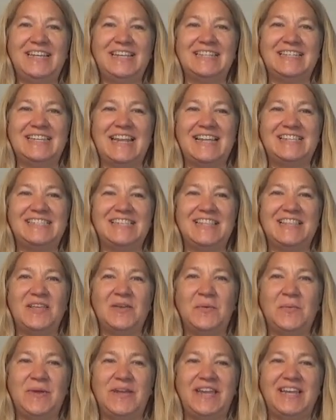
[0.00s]
days of
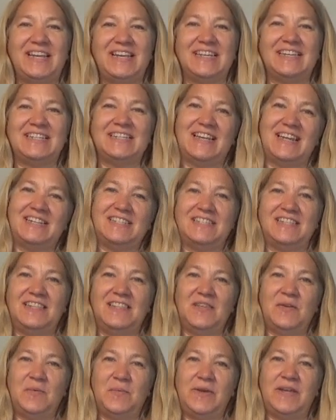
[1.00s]
the week, days of
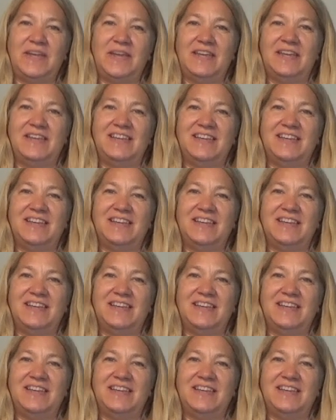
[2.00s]
the week.